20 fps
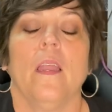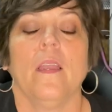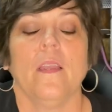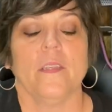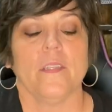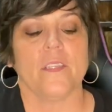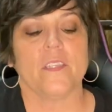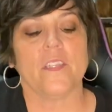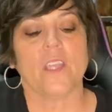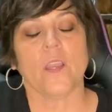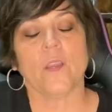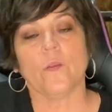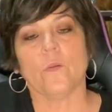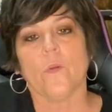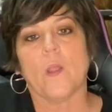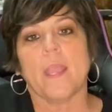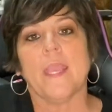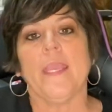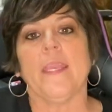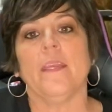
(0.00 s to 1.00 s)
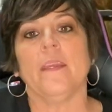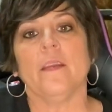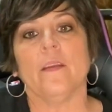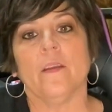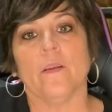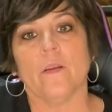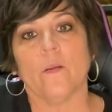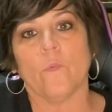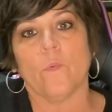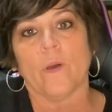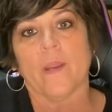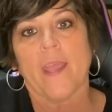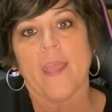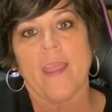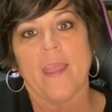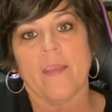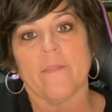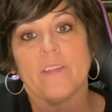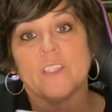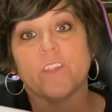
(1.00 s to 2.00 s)
So here, what I
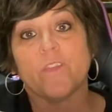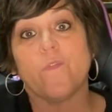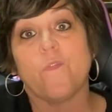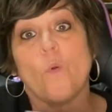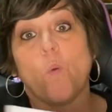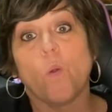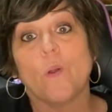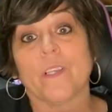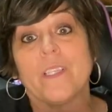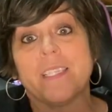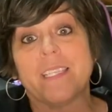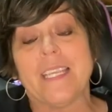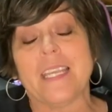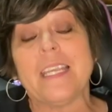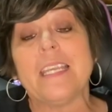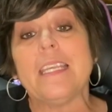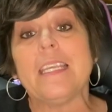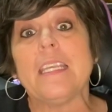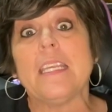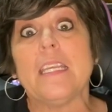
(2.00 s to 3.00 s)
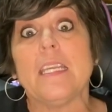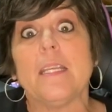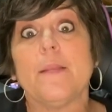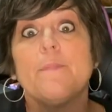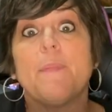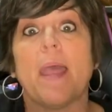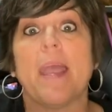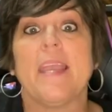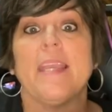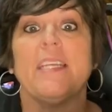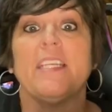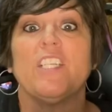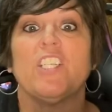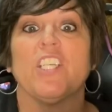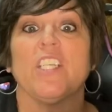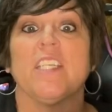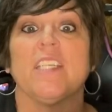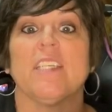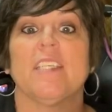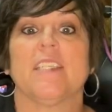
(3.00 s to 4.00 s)
have is 14
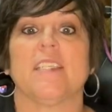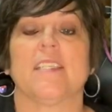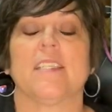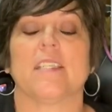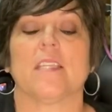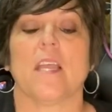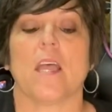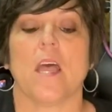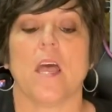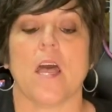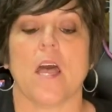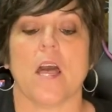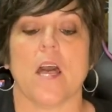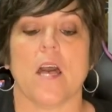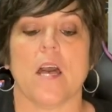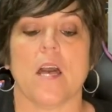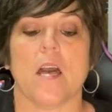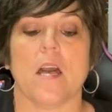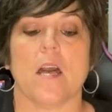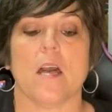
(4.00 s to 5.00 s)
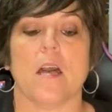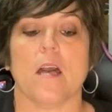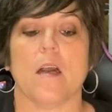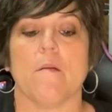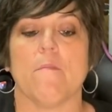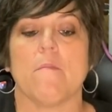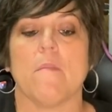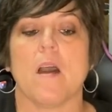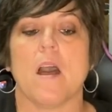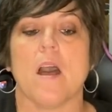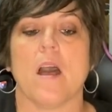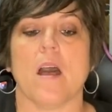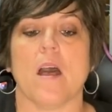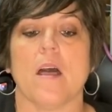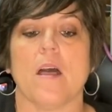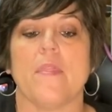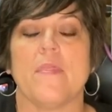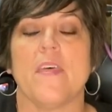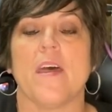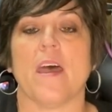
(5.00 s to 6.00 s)
pages
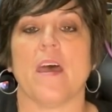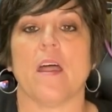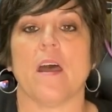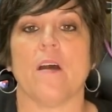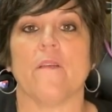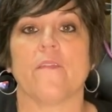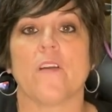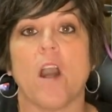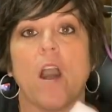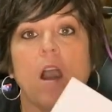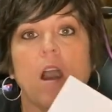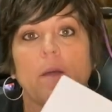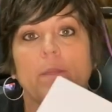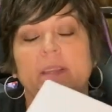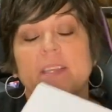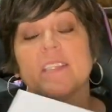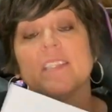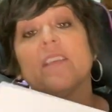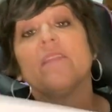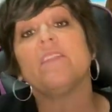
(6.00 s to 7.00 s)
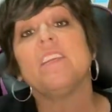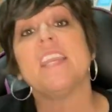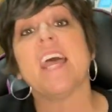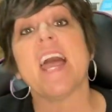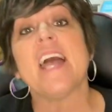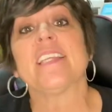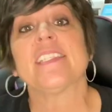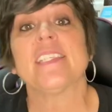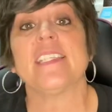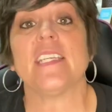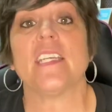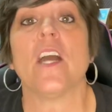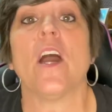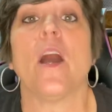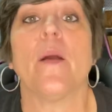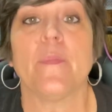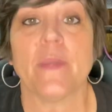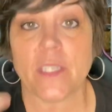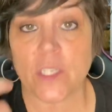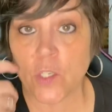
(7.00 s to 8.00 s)
of comments, of nasty
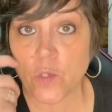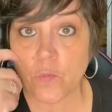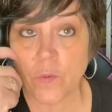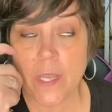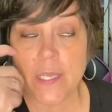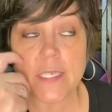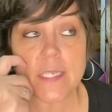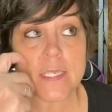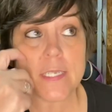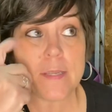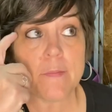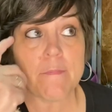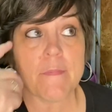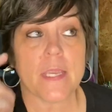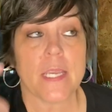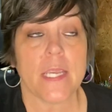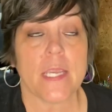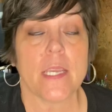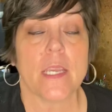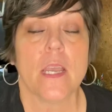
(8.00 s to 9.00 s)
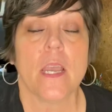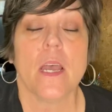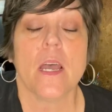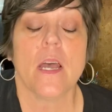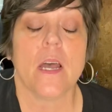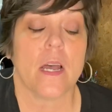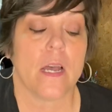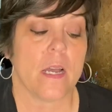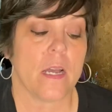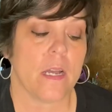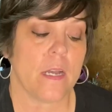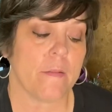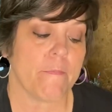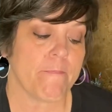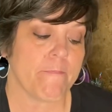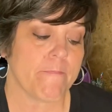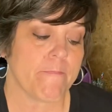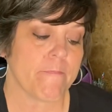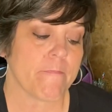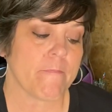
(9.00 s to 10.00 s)
comments directed to me
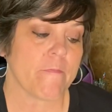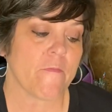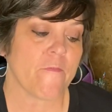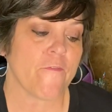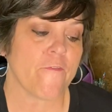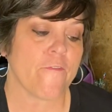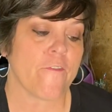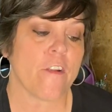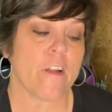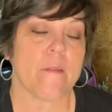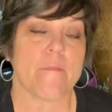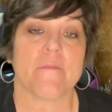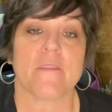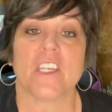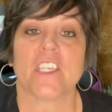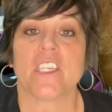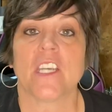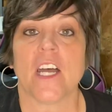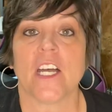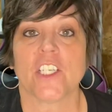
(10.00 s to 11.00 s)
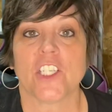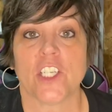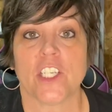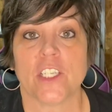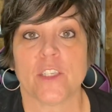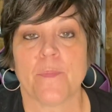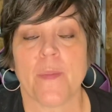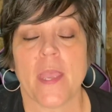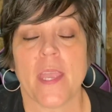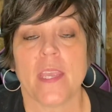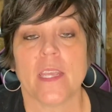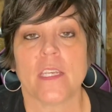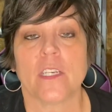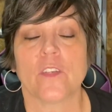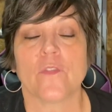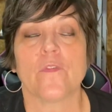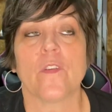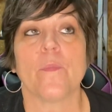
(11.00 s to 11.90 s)
from Natasha's page, from